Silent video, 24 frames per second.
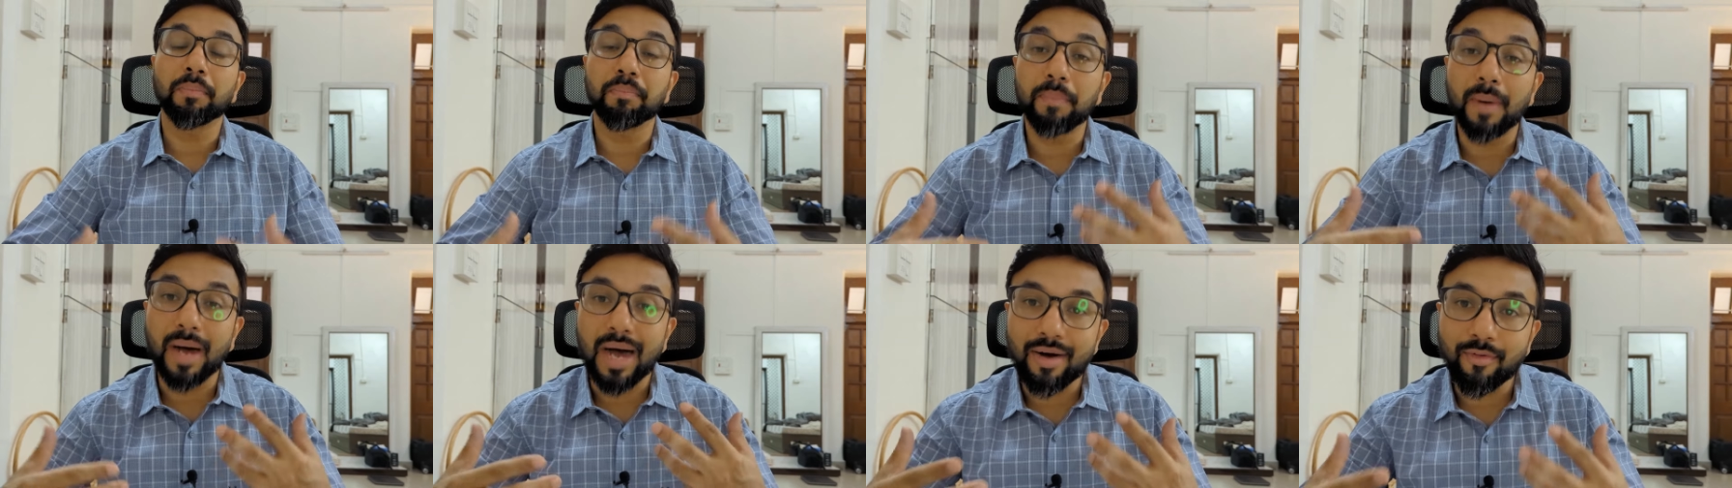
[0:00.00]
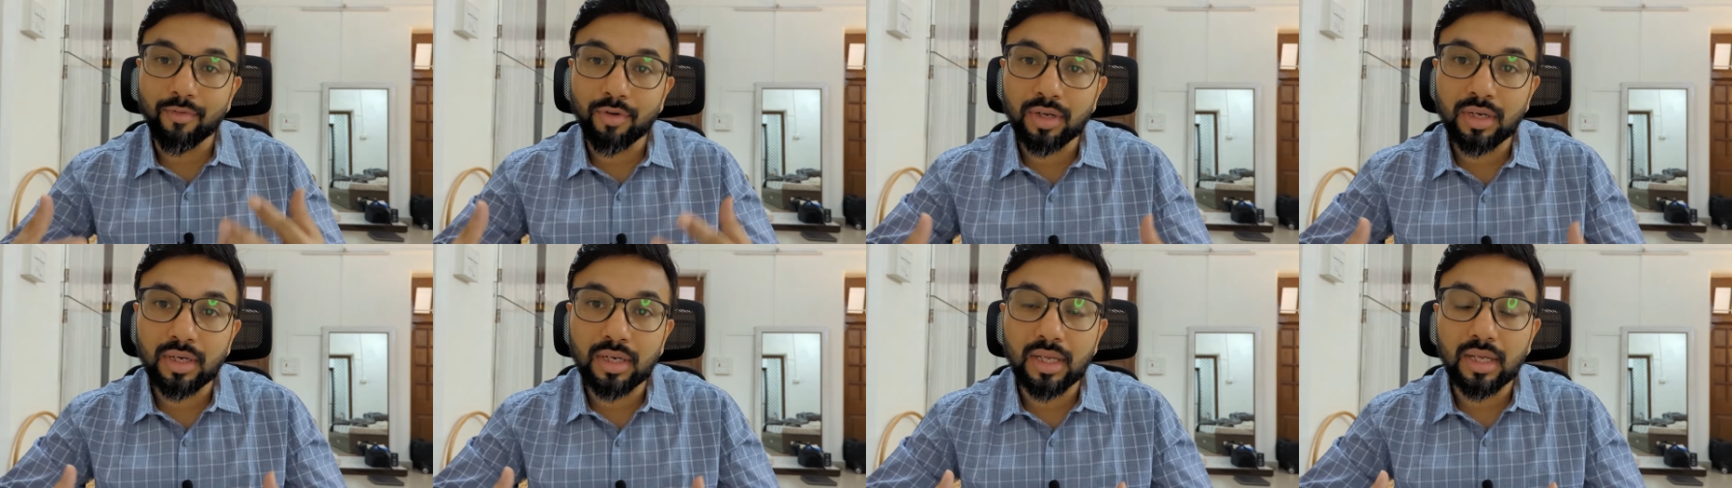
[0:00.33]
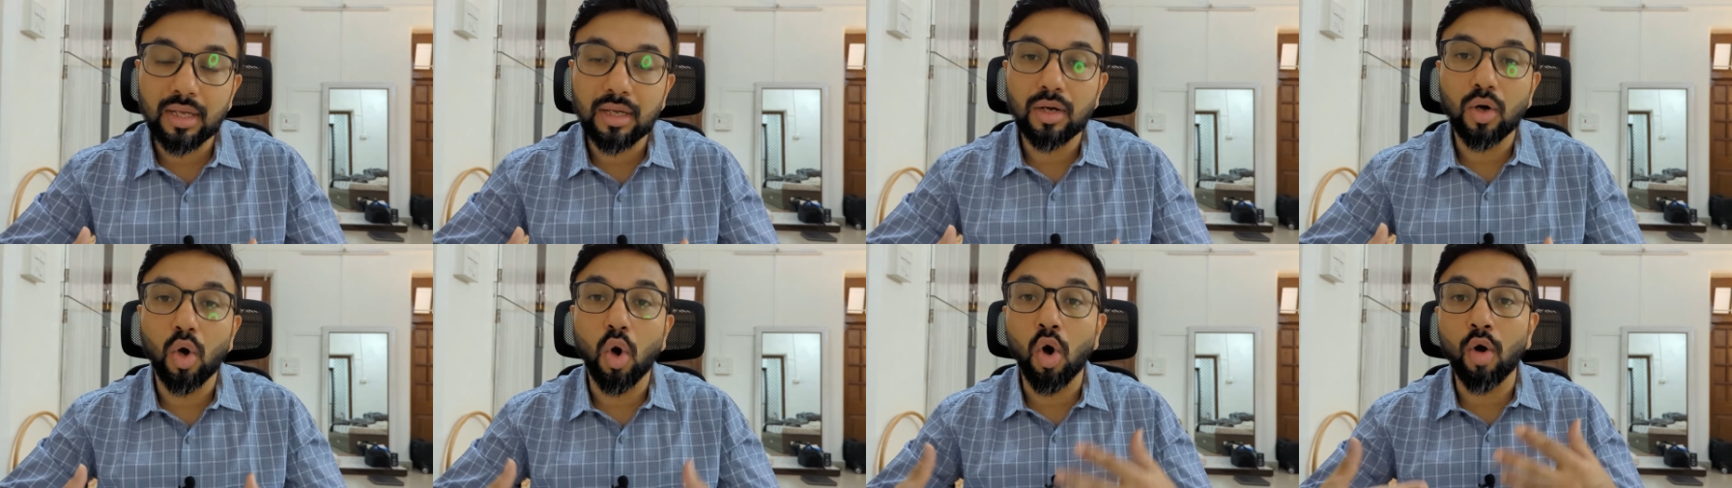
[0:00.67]
power
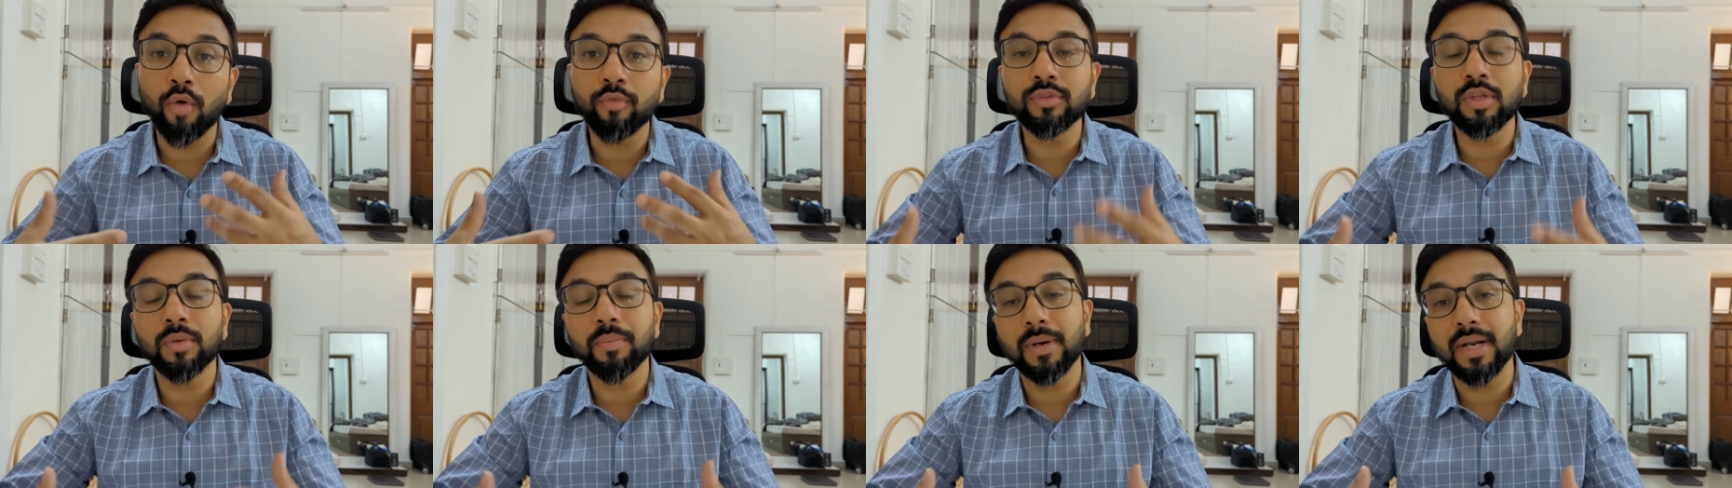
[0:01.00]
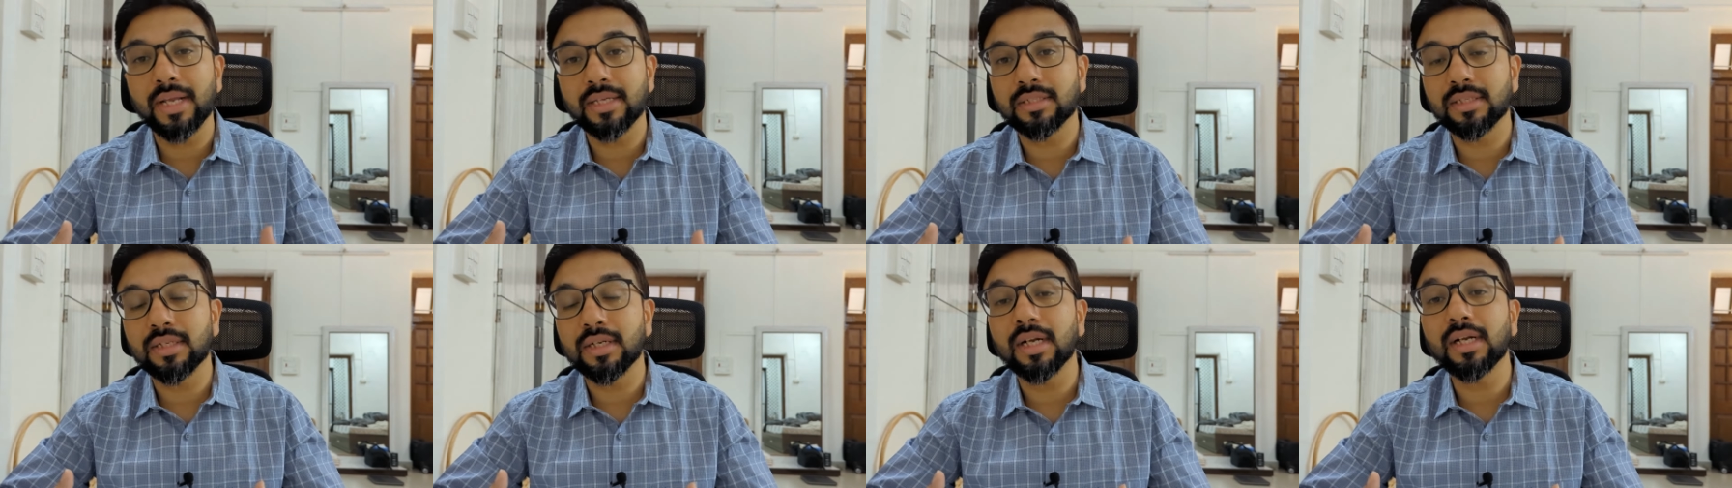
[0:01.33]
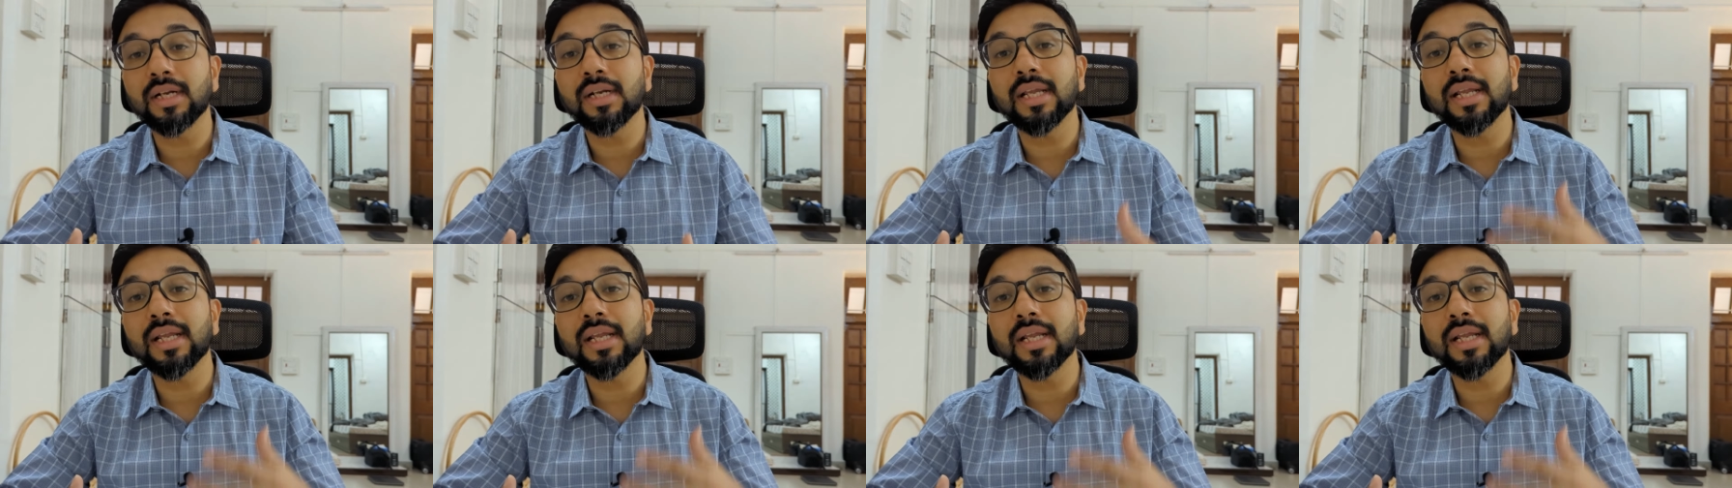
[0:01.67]
of the president